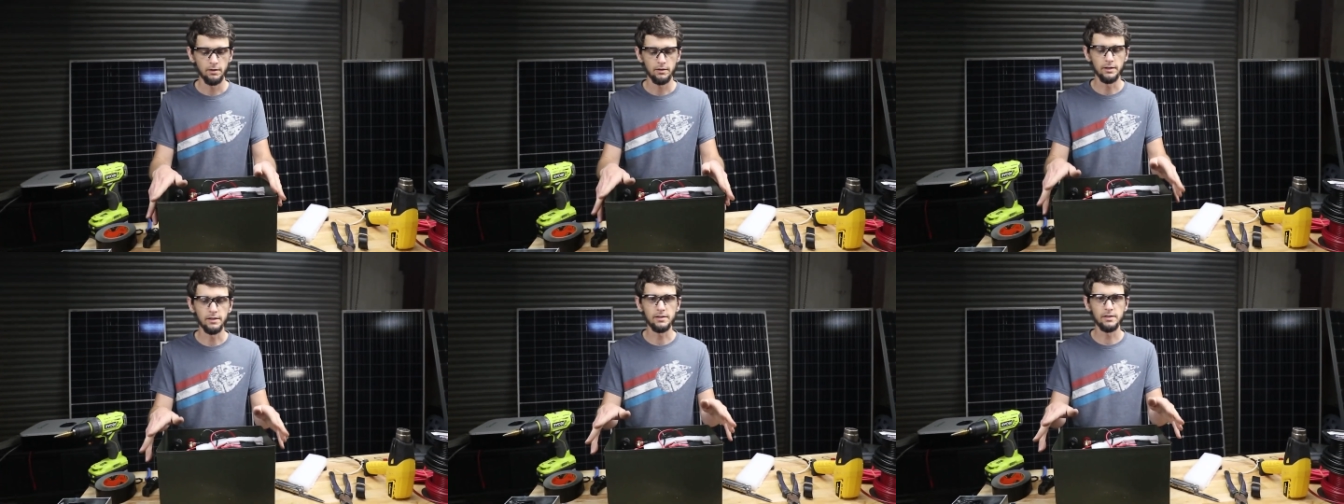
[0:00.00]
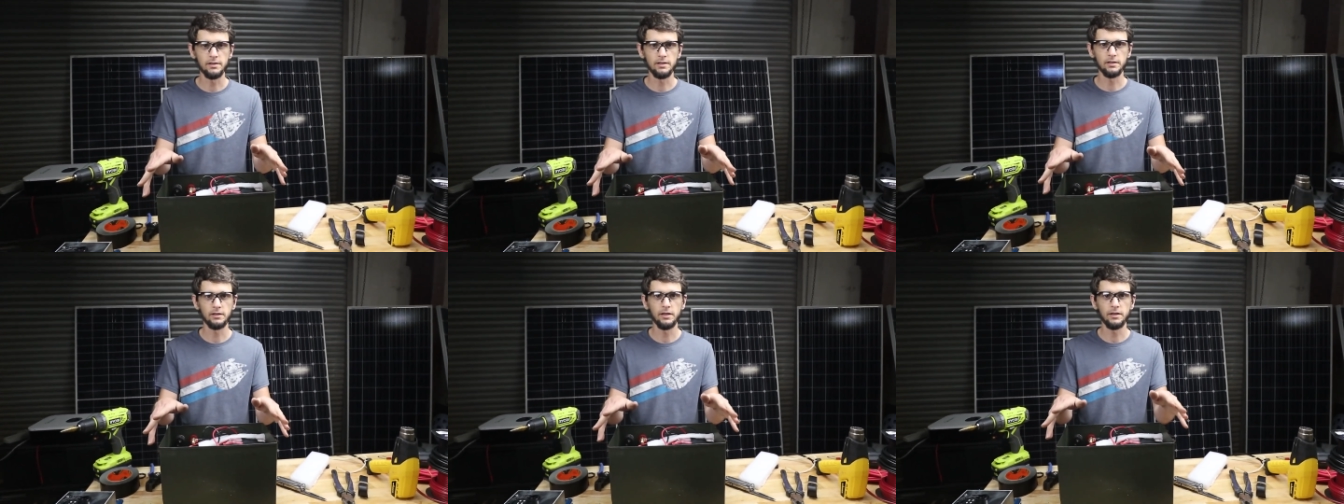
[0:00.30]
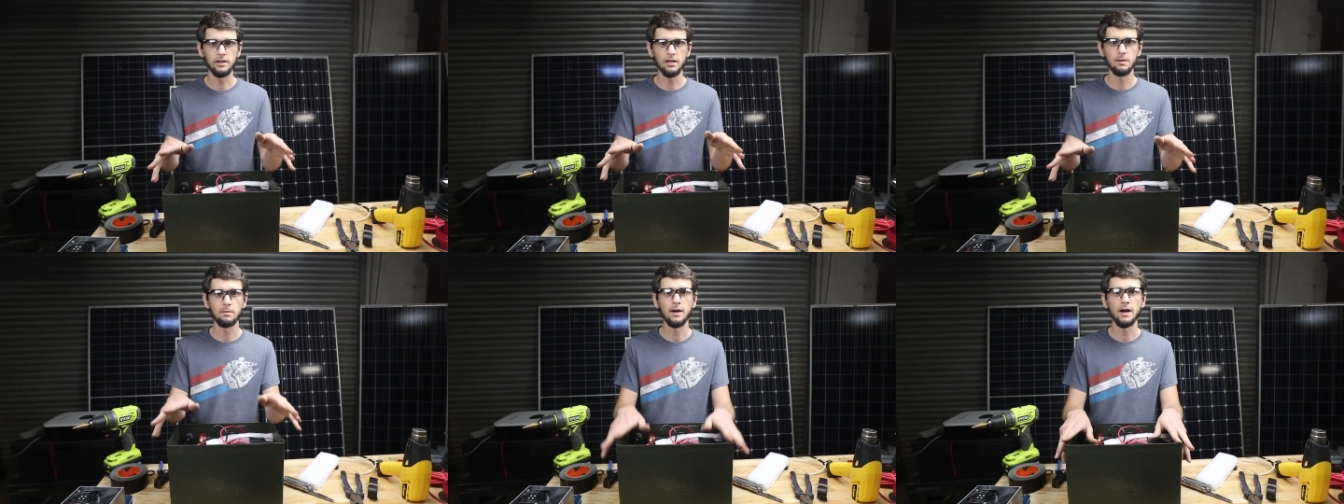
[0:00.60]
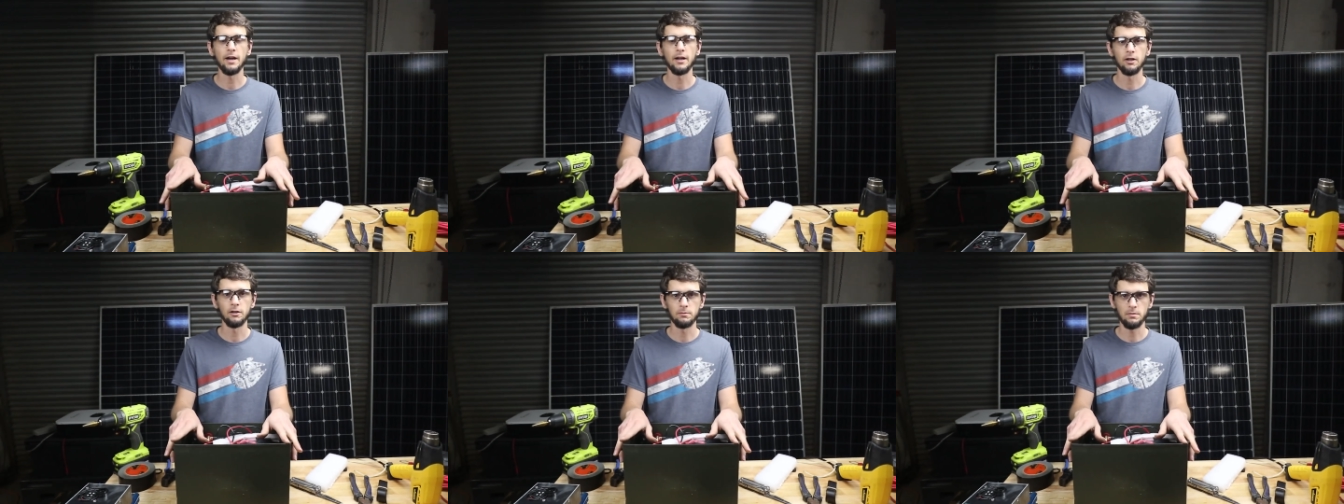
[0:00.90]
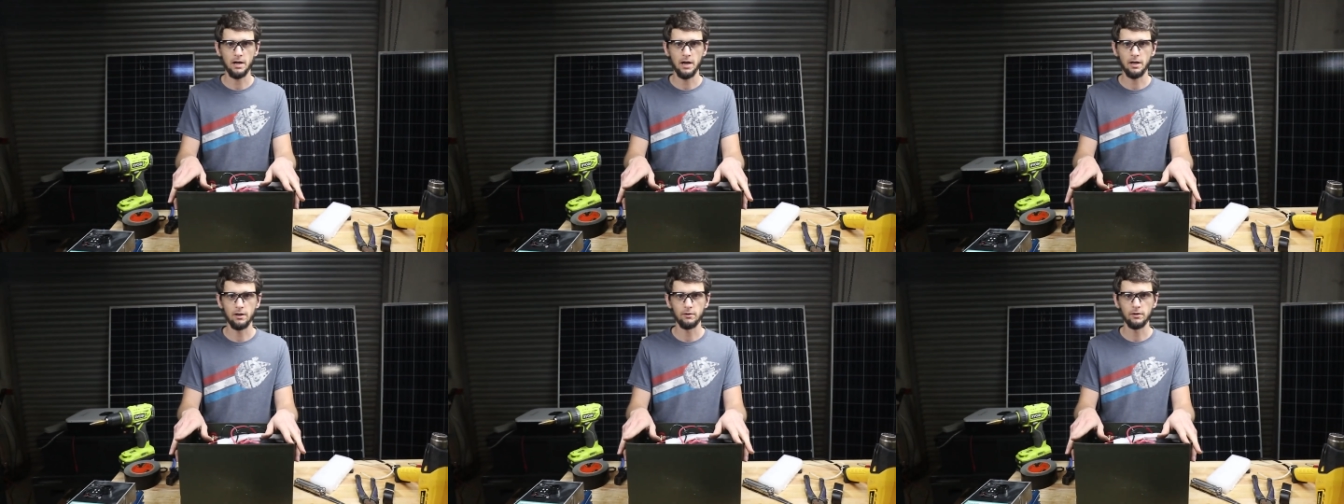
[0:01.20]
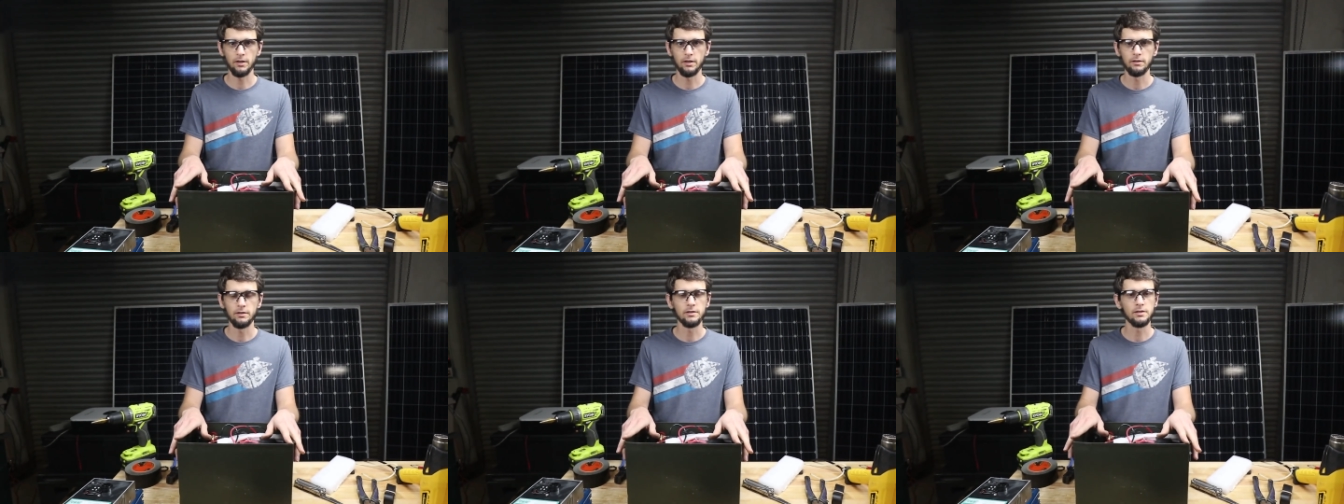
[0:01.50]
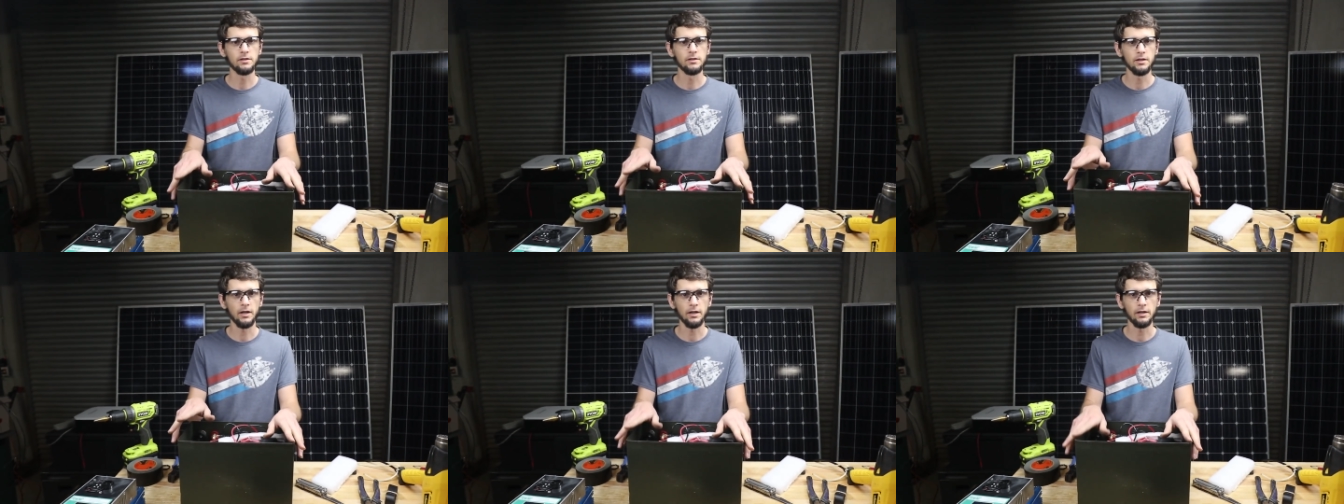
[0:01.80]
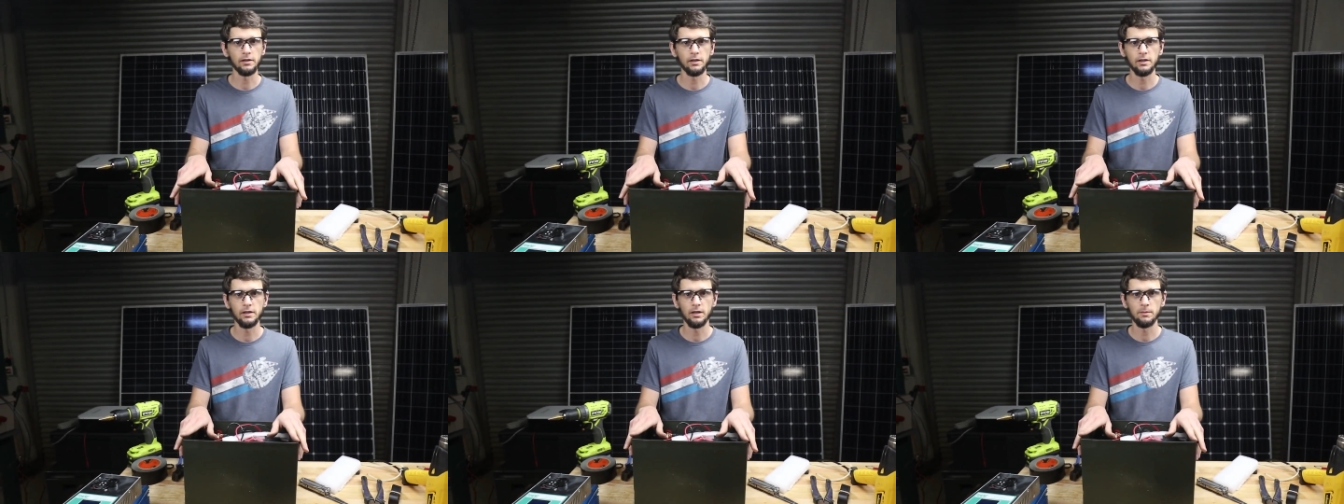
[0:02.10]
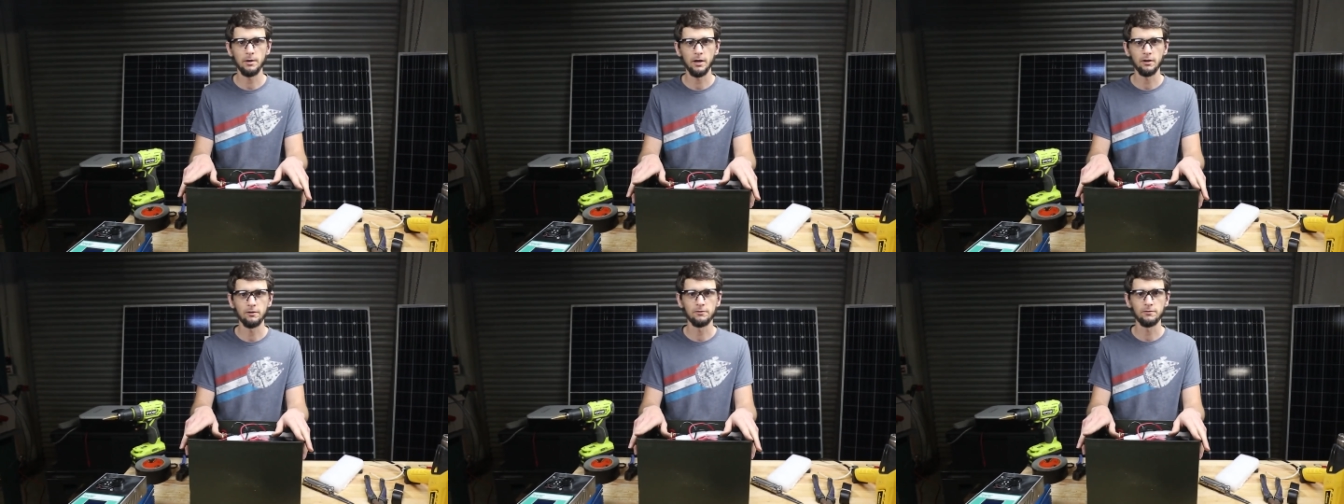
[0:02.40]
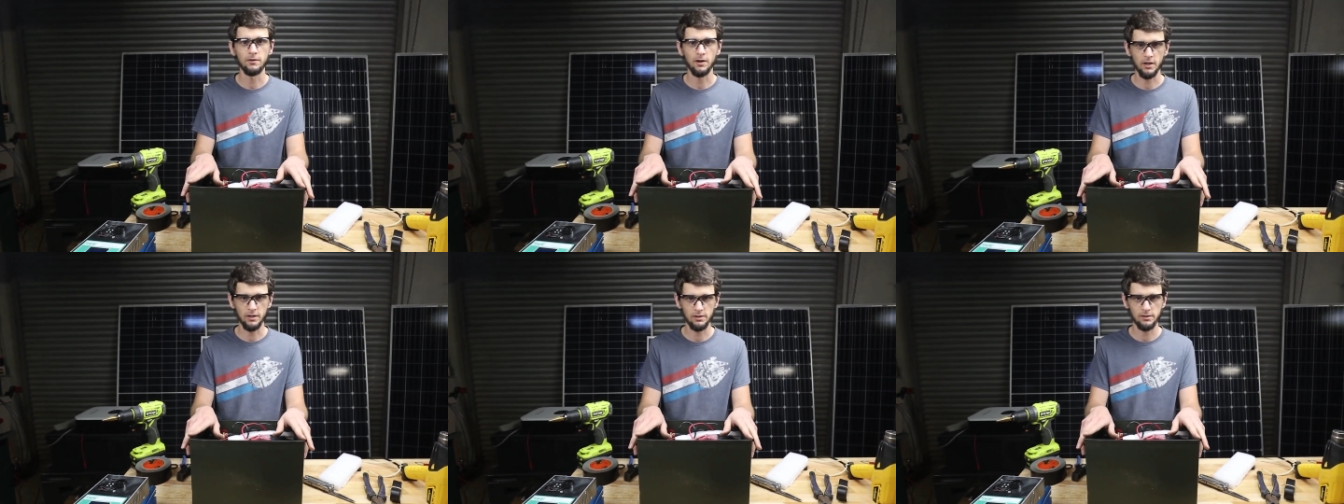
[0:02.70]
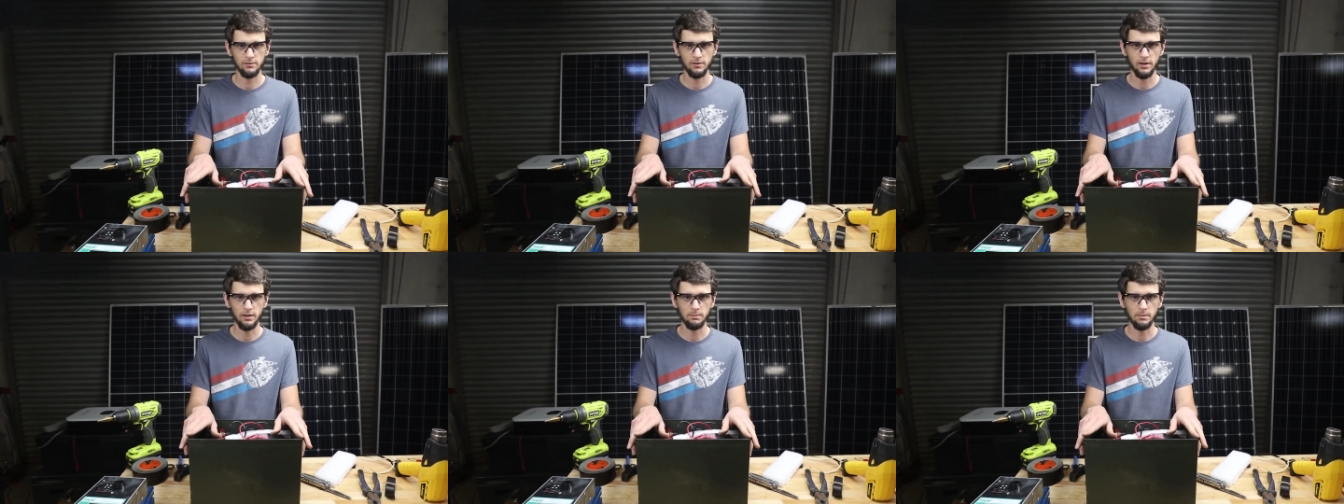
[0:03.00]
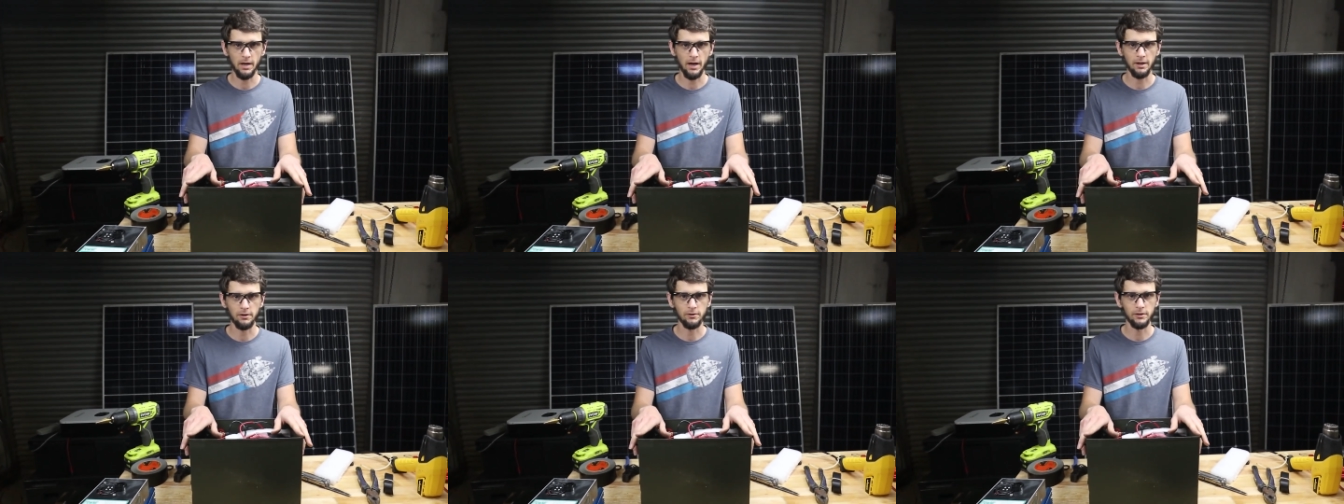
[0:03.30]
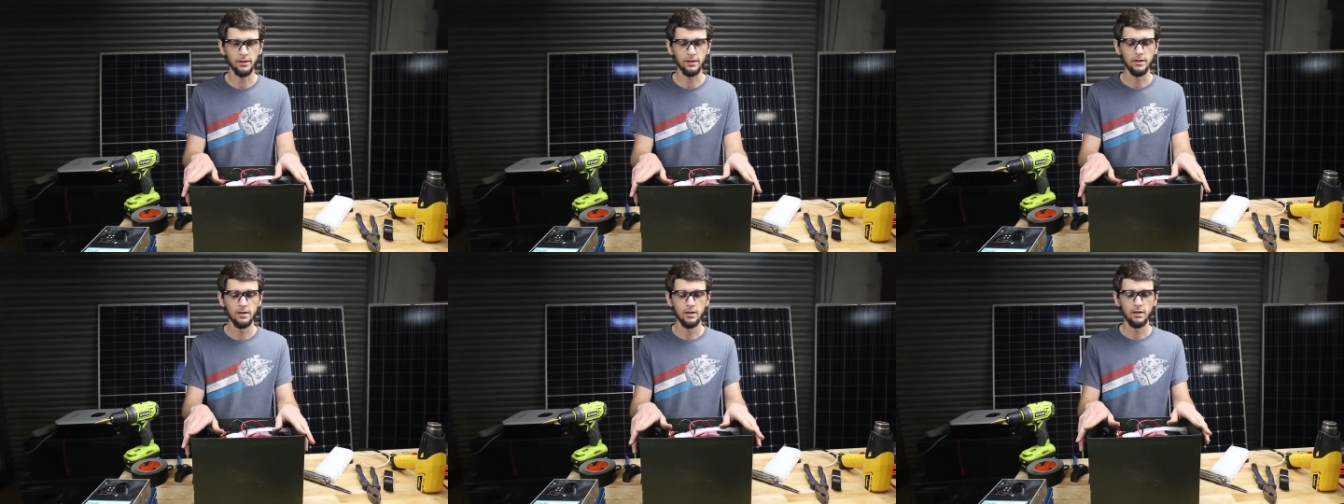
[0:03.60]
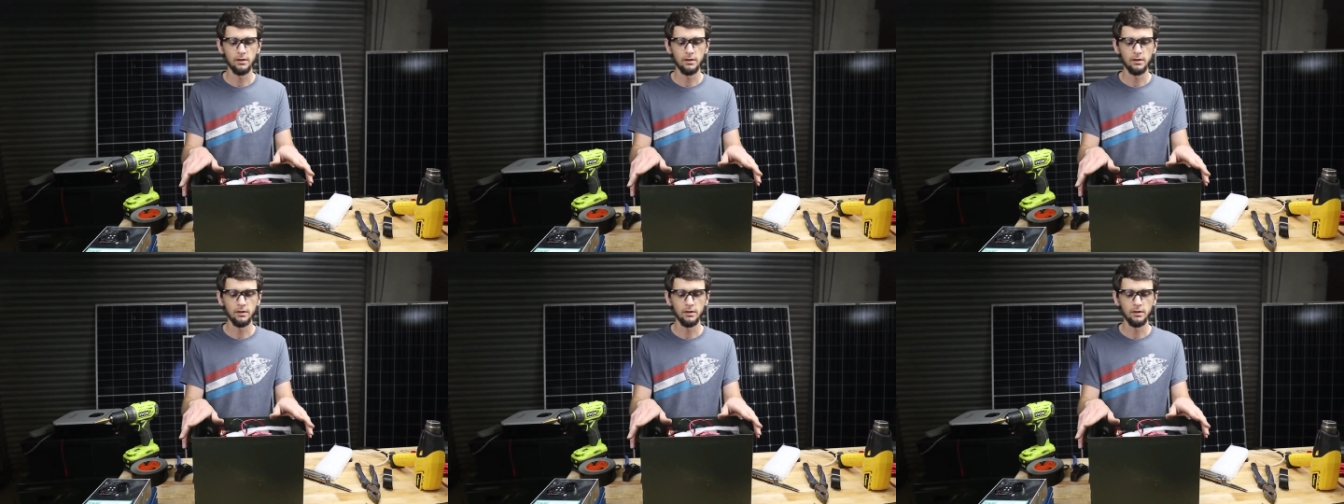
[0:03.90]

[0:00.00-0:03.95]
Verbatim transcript: This is a lithium ion battery. This is not a lithium iron phosphate battery.